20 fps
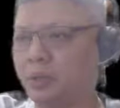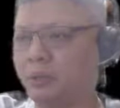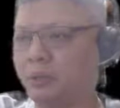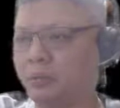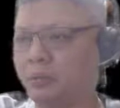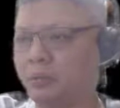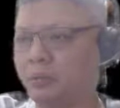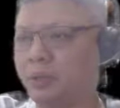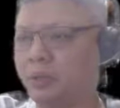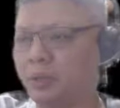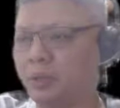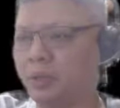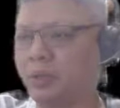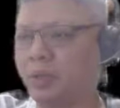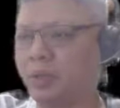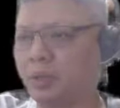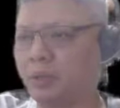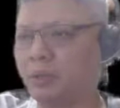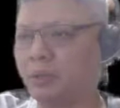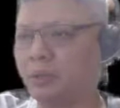Red
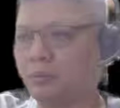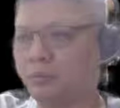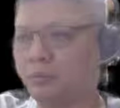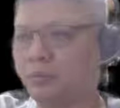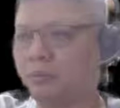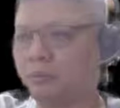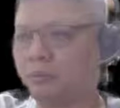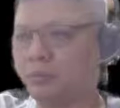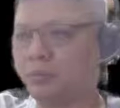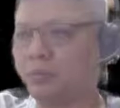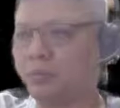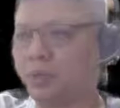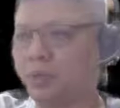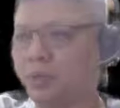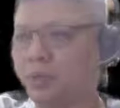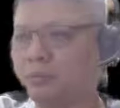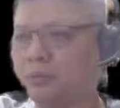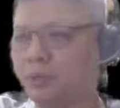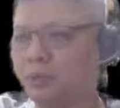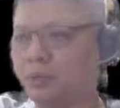cannot
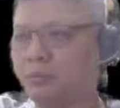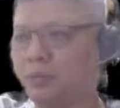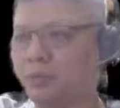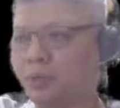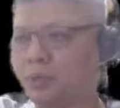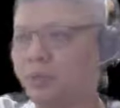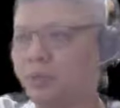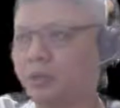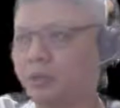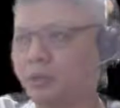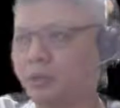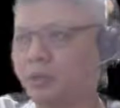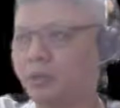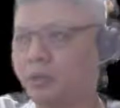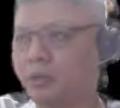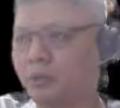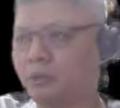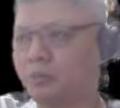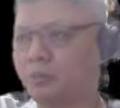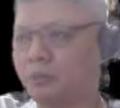capture the black
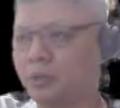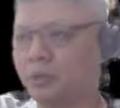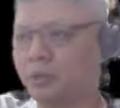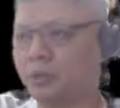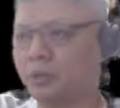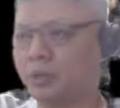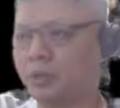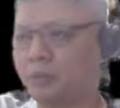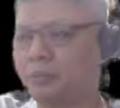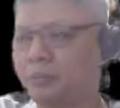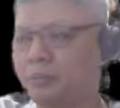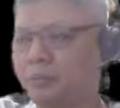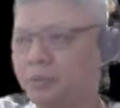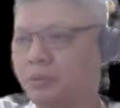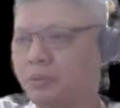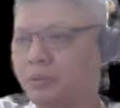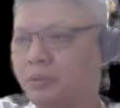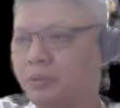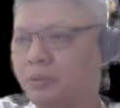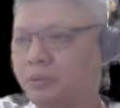chariot, or it will be a
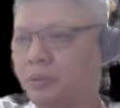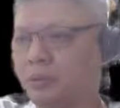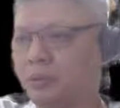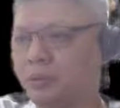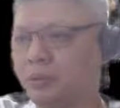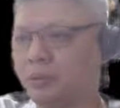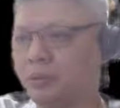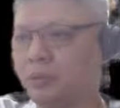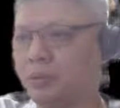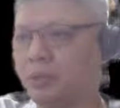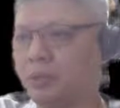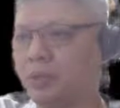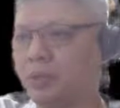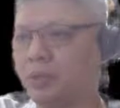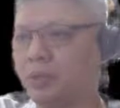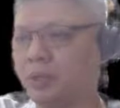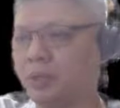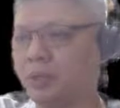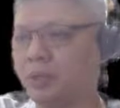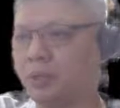checkmate. So the only
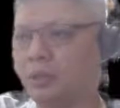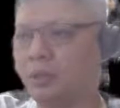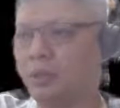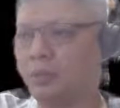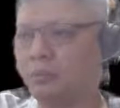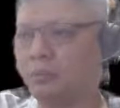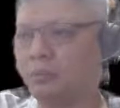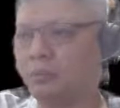thing that